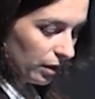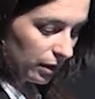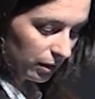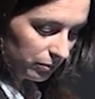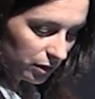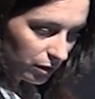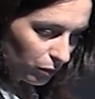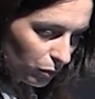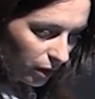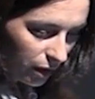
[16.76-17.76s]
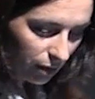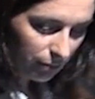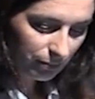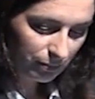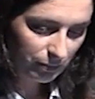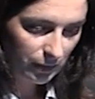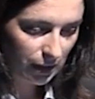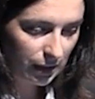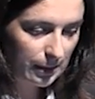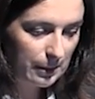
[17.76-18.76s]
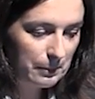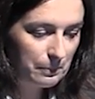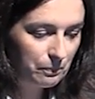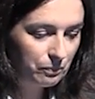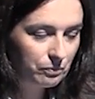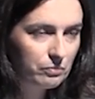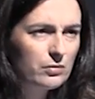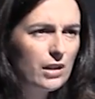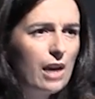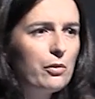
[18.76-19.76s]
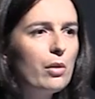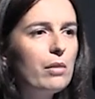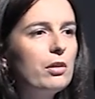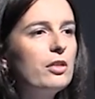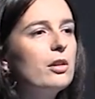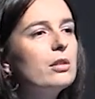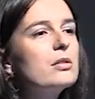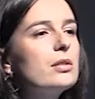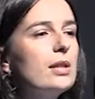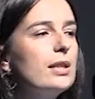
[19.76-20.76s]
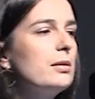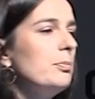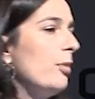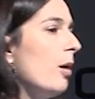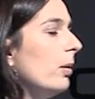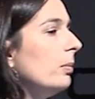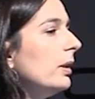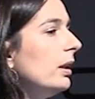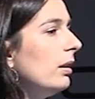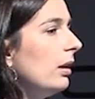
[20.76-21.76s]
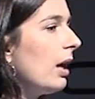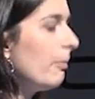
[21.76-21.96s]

it's not working. Have you ever thought that probably the